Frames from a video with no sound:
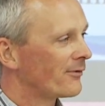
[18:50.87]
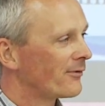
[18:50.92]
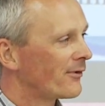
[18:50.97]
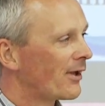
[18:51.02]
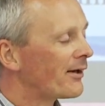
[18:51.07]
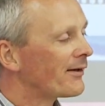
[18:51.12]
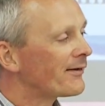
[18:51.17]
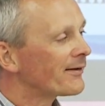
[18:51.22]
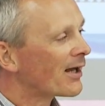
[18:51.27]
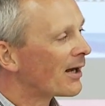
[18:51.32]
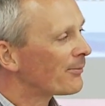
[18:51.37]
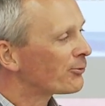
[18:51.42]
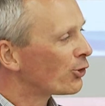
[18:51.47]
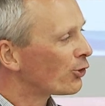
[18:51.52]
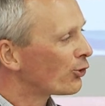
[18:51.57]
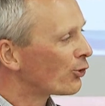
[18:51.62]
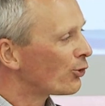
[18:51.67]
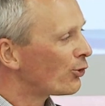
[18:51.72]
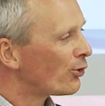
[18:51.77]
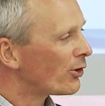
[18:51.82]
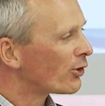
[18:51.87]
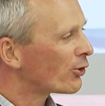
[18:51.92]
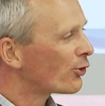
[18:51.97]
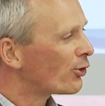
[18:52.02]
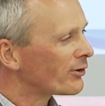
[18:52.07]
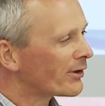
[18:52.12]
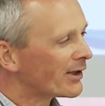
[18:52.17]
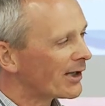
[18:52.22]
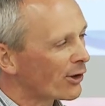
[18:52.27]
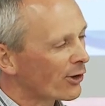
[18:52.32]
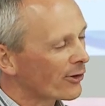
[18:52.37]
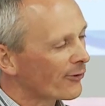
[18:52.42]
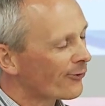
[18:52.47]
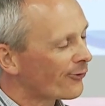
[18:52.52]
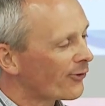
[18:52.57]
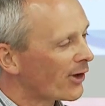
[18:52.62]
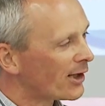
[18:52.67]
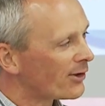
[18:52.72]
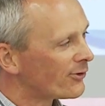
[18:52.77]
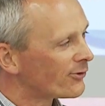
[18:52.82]
It didn't come to you, and you couldn't click on a
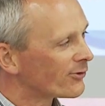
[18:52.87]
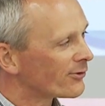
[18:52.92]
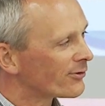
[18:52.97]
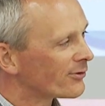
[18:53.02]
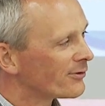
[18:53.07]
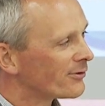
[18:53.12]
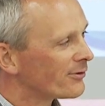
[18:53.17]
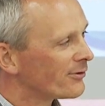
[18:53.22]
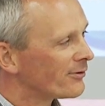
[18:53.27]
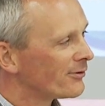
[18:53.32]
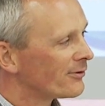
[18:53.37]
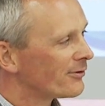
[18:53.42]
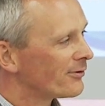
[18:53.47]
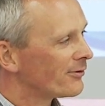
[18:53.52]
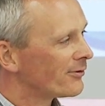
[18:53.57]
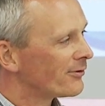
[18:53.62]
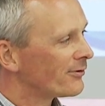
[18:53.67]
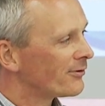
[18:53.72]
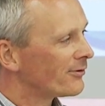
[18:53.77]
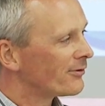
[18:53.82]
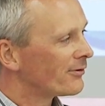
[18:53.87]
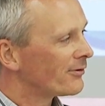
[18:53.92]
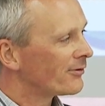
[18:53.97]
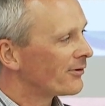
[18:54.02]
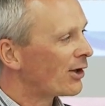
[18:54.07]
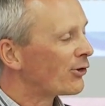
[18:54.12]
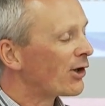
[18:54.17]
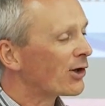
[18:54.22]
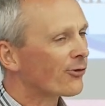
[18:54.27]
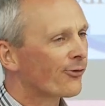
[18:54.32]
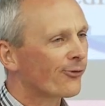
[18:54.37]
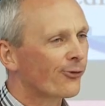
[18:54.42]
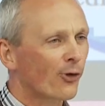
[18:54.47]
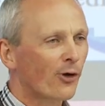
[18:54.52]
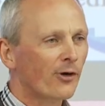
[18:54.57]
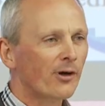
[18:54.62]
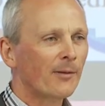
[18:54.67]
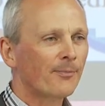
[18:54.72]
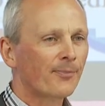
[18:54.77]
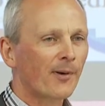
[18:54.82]
face. And you had to
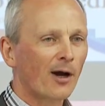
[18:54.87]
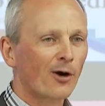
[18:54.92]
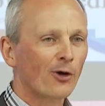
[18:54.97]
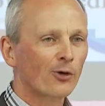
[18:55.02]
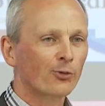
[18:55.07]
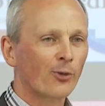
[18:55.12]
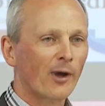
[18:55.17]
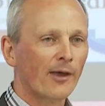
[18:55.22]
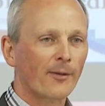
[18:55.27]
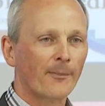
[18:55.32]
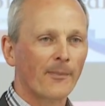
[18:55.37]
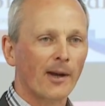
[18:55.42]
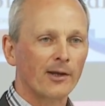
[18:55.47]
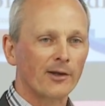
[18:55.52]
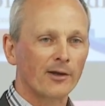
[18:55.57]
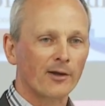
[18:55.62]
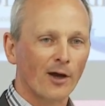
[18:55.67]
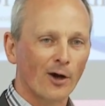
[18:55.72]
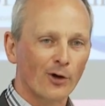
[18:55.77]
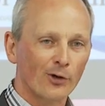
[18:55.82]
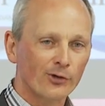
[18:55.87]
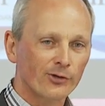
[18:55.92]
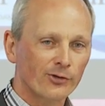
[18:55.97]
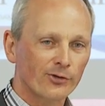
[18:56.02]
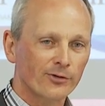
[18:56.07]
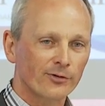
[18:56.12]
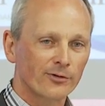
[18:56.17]
worry about where the money goes.